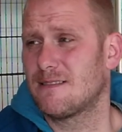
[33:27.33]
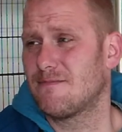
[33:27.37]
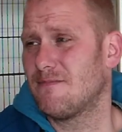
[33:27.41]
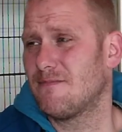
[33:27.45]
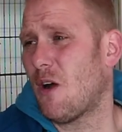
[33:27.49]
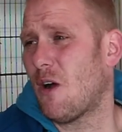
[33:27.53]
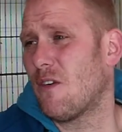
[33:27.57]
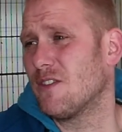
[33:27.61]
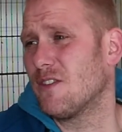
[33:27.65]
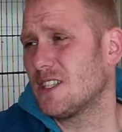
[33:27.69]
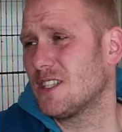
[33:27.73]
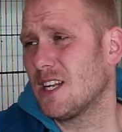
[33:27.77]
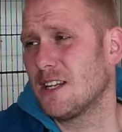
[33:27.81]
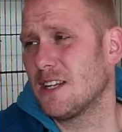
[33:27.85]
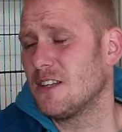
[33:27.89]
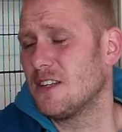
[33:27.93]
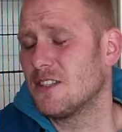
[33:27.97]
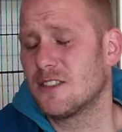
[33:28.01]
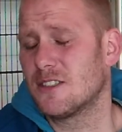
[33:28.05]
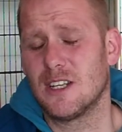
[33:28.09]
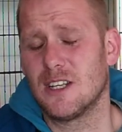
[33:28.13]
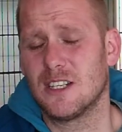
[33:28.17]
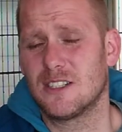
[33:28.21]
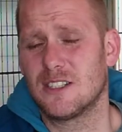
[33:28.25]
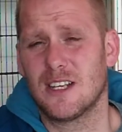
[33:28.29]
Obviously, these
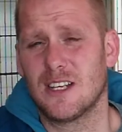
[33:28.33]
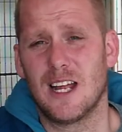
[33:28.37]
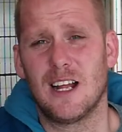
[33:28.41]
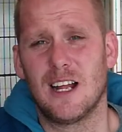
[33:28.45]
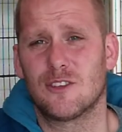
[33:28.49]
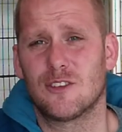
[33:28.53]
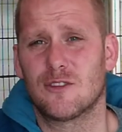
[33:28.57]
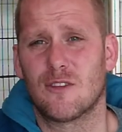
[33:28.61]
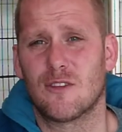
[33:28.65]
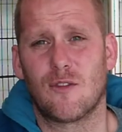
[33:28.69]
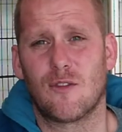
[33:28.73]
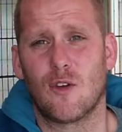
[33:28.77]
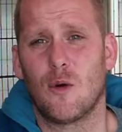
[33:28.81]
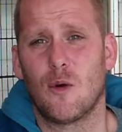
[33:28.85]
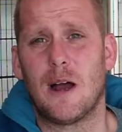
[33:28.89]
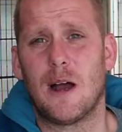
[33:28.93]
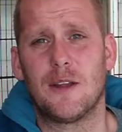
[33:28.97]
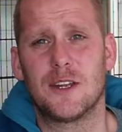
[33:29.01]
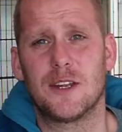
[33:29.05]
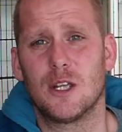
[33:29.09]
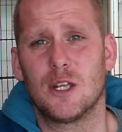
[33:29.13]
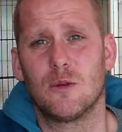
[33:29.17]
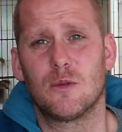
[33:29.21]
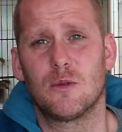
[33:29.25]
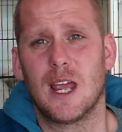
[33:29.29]
these sales throughout the
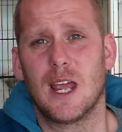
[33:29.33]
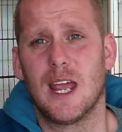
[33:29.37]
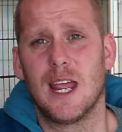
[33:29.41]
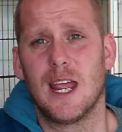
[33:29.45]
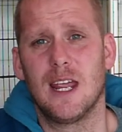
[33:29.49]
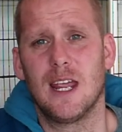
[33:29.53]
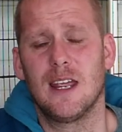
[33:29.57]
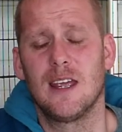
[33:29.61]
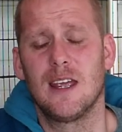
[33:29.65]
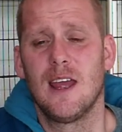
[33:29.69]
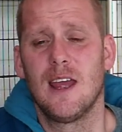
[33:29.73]
UK,